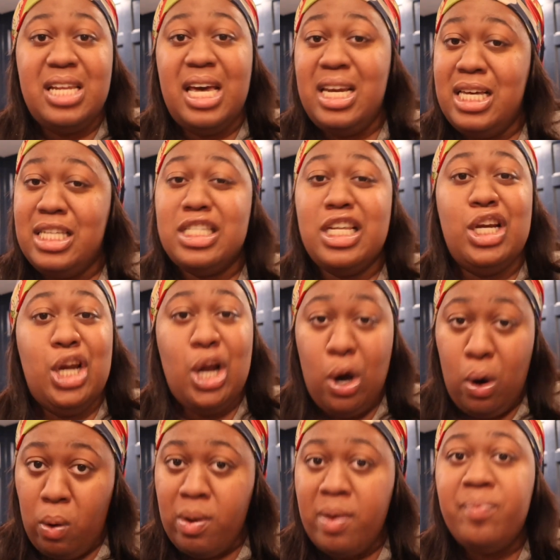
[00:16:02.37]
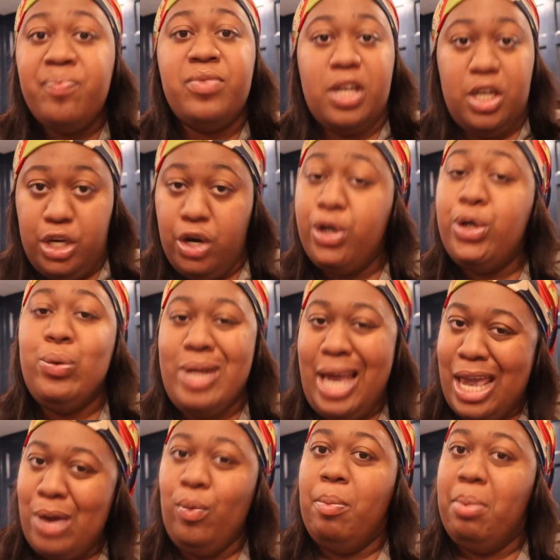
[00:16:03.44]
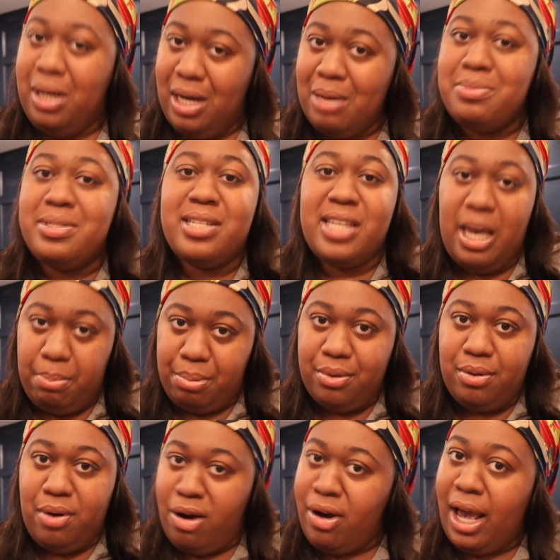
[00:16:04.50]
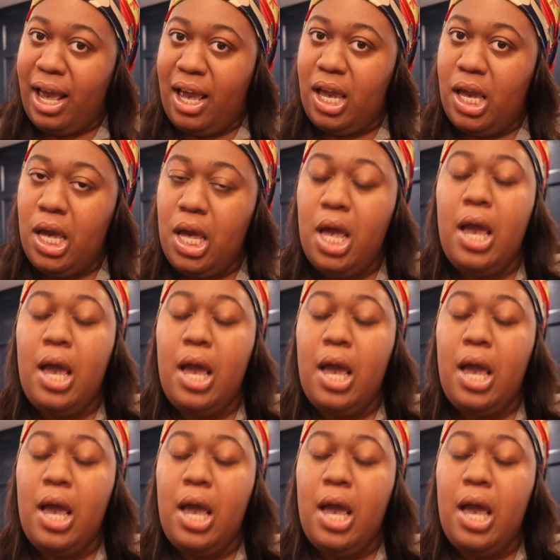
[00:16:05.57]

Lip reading: They need to know your new name will become Sample, okay?